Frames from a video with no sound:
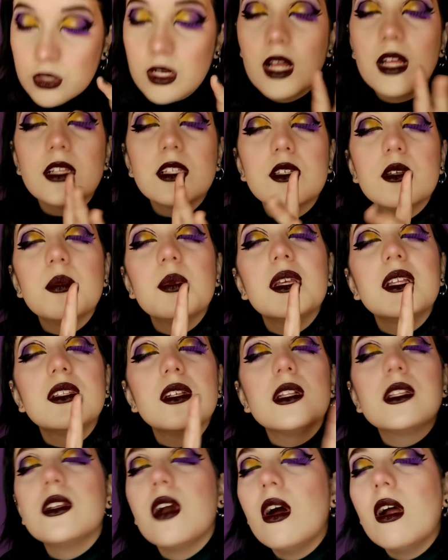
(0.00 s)
could also be a
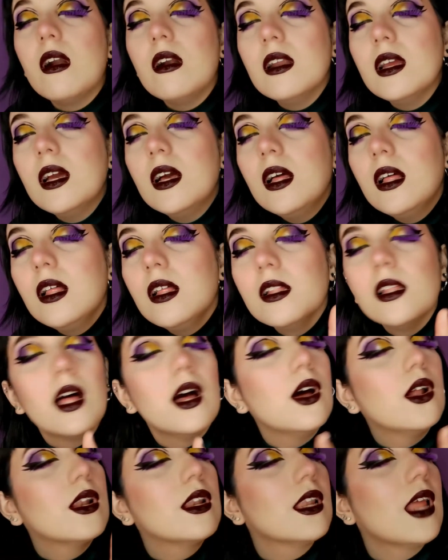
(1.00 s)
tutorial
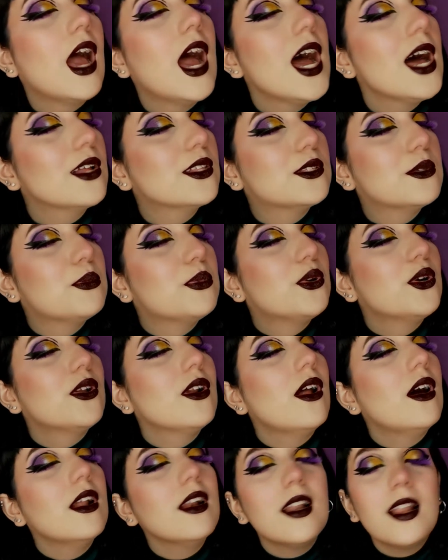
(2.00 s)
on how to
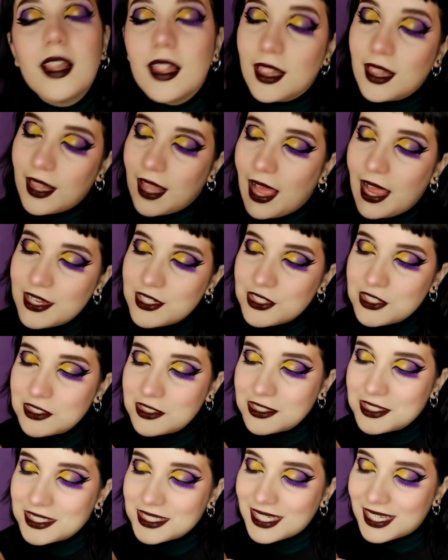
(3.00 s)
put on
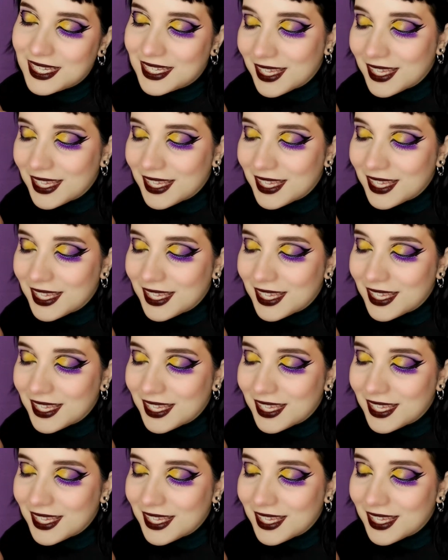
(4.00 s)
lashes.